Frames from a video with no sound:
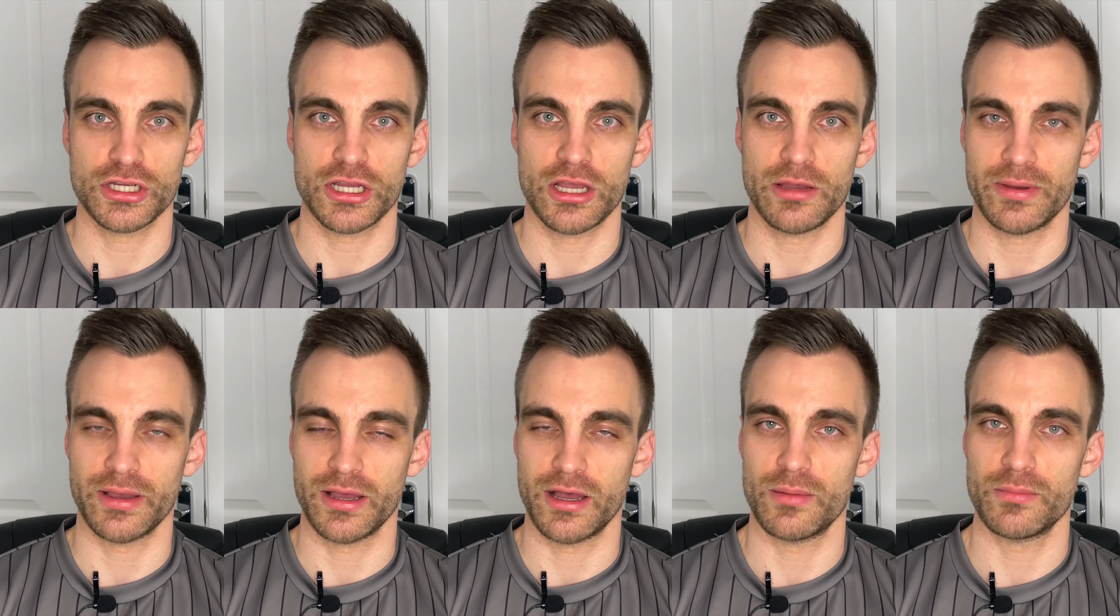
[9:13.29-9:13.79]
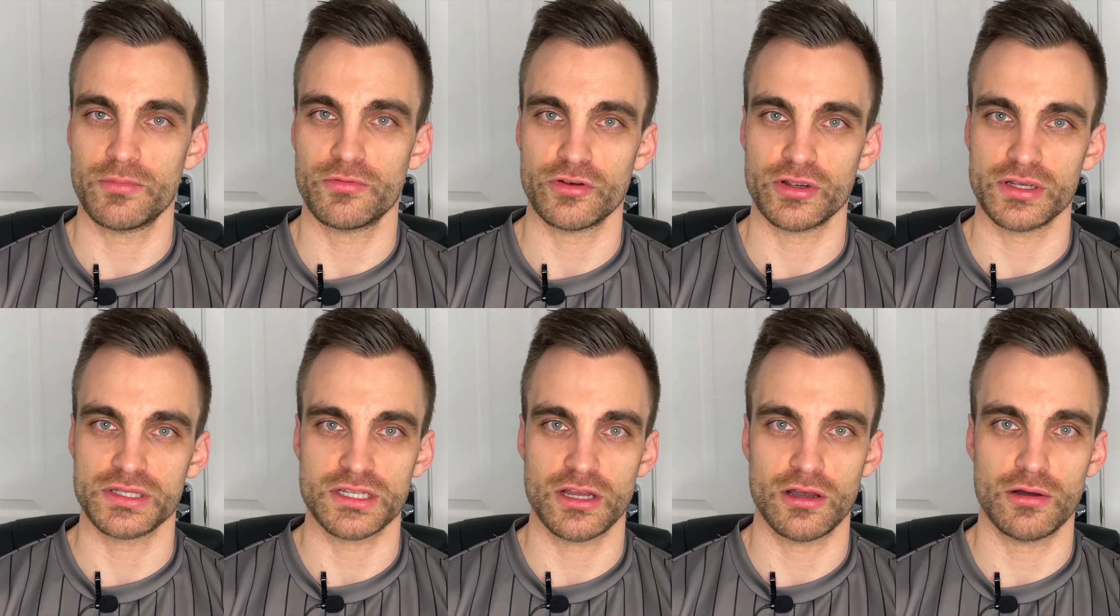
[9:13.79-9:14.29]
coming up, for
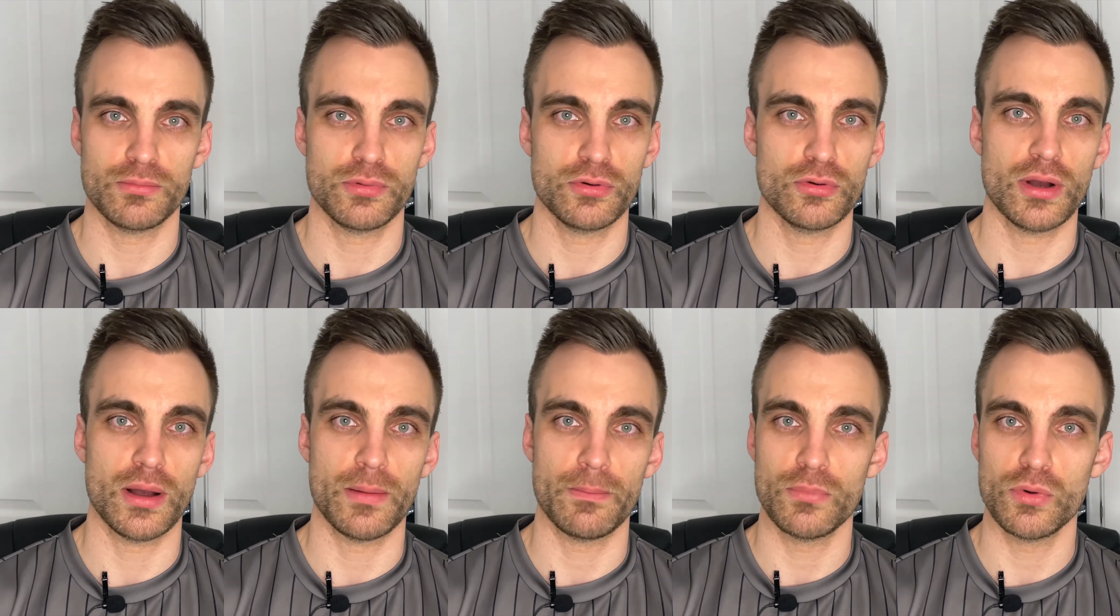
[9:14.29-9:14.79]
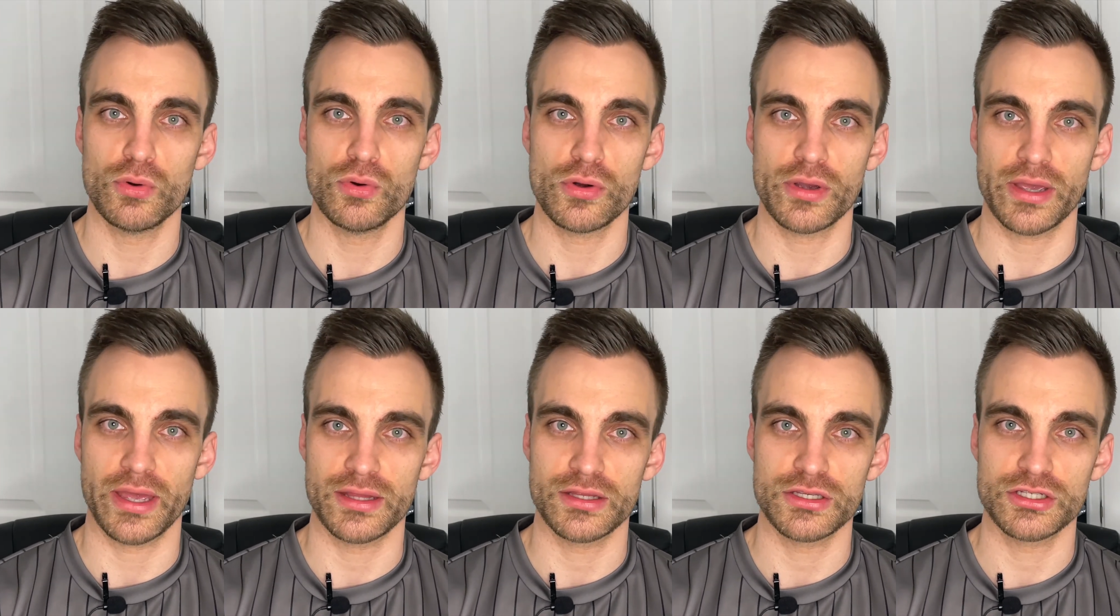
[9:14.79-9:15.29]
example a
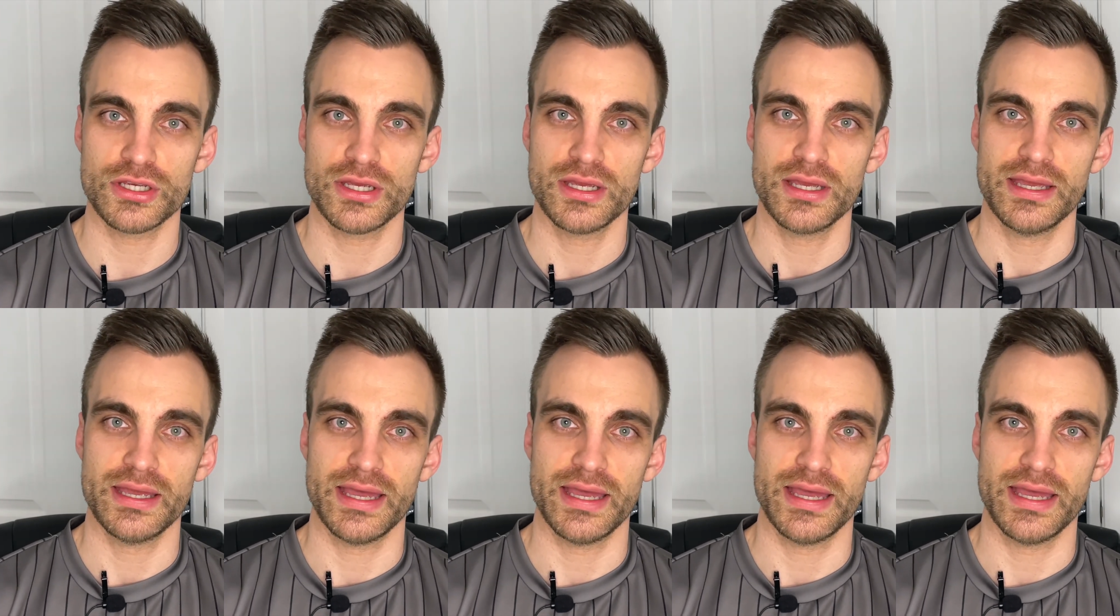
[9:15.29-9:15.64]
mortgage,